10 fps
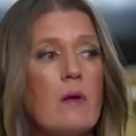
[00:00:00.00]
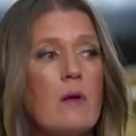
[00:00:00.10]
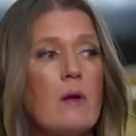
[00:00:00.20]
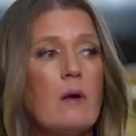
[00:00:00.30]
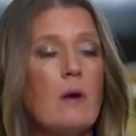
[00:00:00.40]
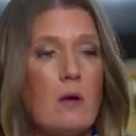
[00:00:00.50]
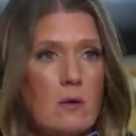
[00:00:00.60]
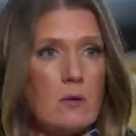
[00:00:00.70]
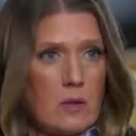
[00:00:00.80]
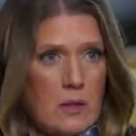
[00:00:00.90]
He's
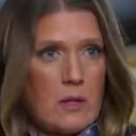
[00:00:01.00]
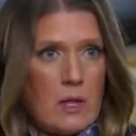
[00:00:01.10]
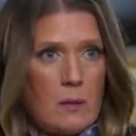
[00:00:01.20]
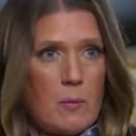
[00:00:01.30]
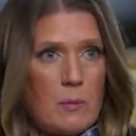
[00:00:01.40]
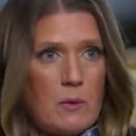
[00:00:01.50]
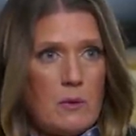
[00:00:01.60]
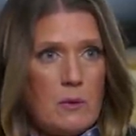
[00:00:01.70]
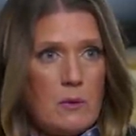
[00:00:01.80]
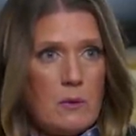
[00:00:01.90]
utterly
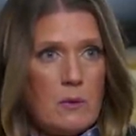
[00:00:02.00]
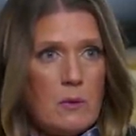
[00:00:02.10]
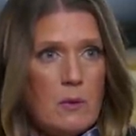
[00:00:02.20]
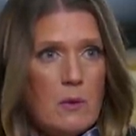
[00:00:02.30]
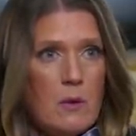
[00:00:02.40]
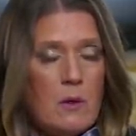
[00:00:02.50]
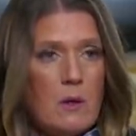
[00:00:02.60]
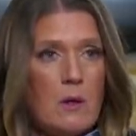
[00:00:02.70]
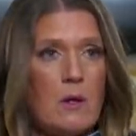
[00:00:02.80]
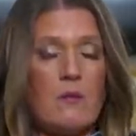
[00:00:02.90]
incapable
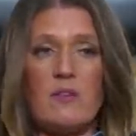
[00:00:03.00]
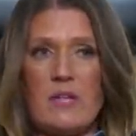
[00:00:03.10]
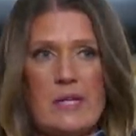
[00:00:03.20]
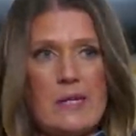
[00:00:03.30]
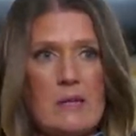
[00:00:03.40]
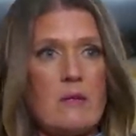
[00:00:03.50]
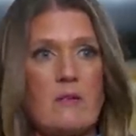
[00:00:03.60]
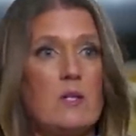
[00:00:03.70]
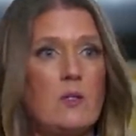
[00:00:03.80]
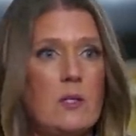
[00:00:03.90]
of leading this
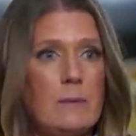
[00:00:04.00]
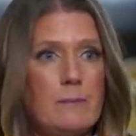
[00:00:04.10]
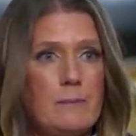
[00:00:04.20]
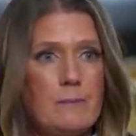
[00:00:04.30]
country.